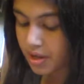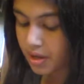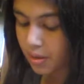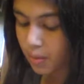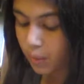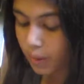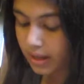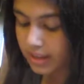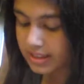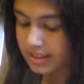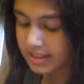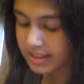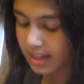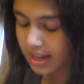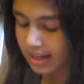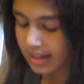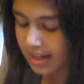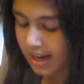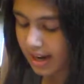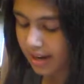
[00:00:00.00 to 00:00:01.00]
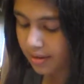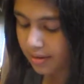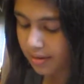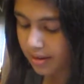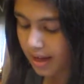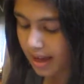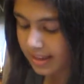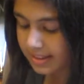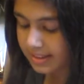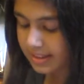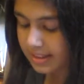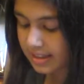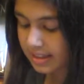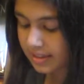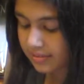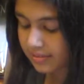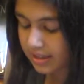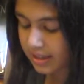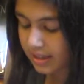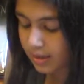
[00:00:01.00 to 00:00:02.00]
What he cut out at the
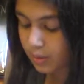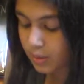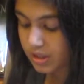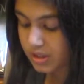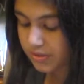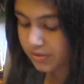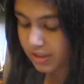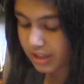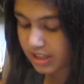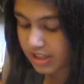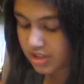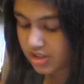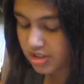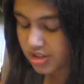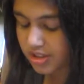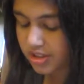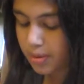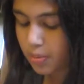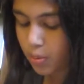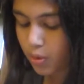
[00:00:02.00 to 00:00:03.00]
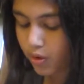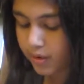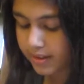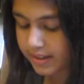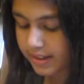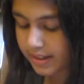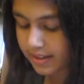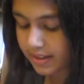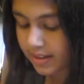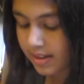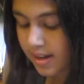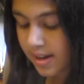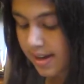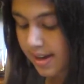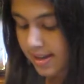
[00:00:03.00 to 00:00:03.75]
evening was finished in the morning,